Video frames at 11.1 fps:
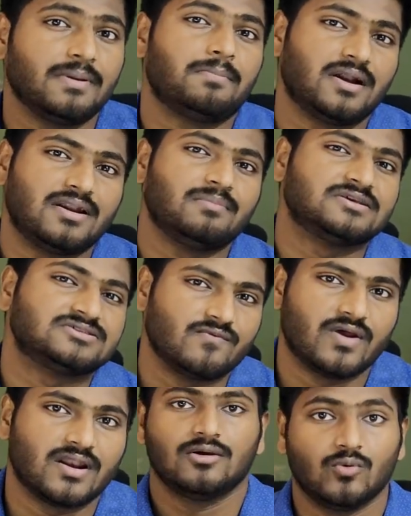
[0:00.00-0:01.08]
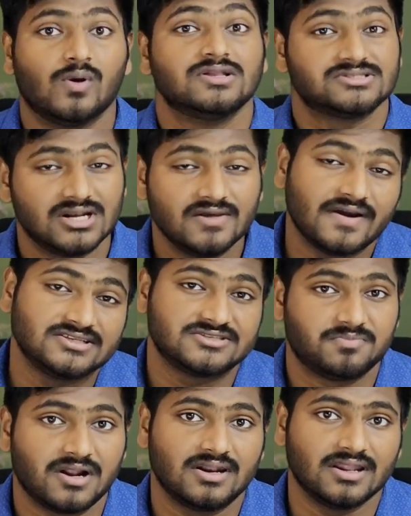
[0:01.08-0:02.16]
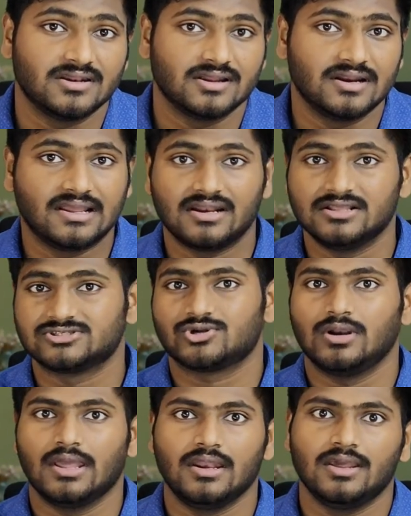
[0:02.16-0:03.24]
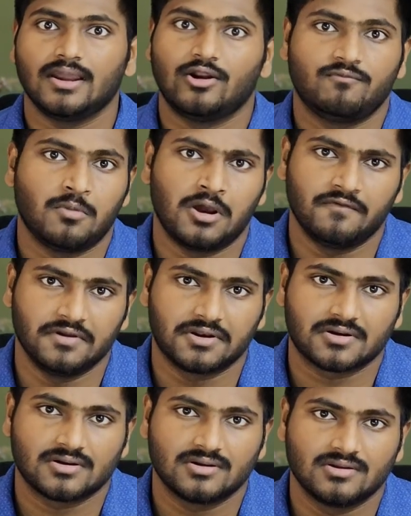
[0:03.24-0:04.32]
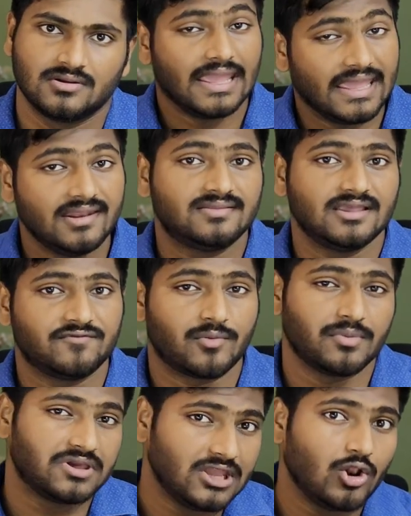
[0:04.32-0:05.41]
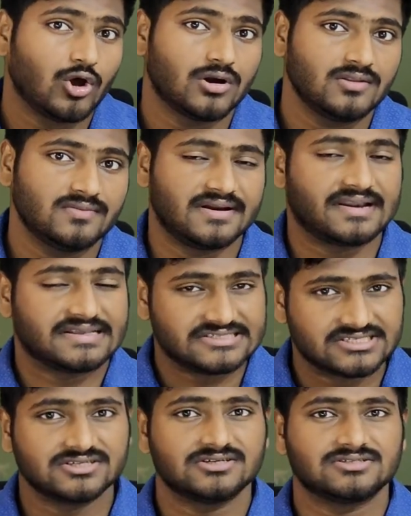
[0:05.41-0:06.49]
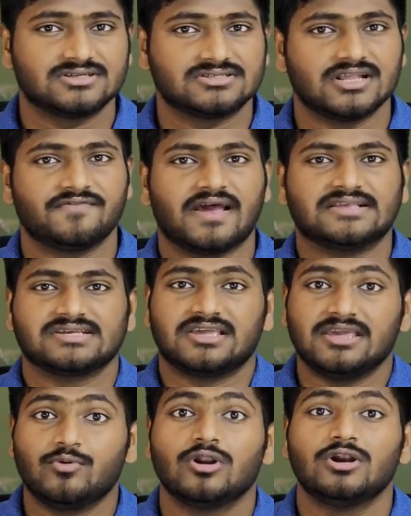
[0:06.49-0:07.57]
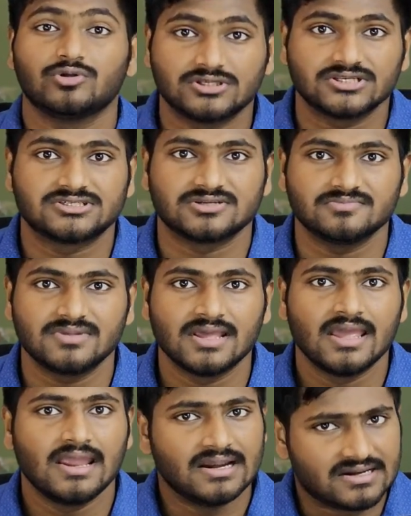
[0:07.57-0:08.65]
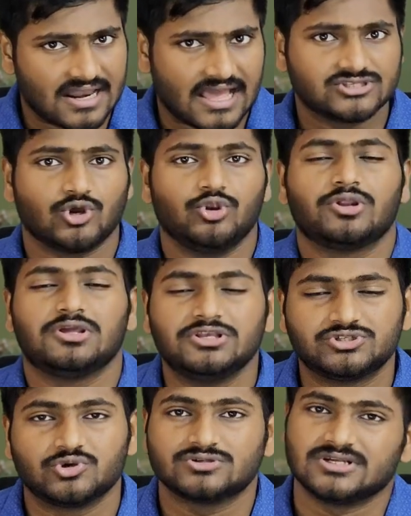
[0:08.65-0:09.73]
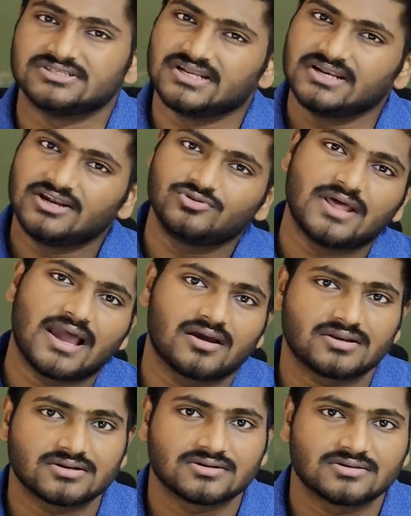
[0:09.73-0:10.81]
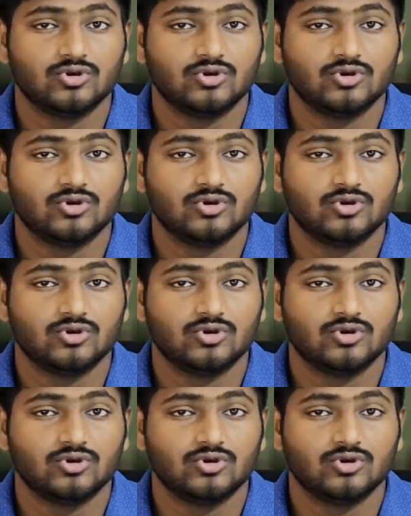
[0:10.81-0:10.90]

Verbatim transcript: up and plugged in by someone. Once the device is plugged in, it can install any kind of malware. Anything from a keylogger that registers itself as a keyboard into the system, tracks all your keystrokes and sends it to the hacker,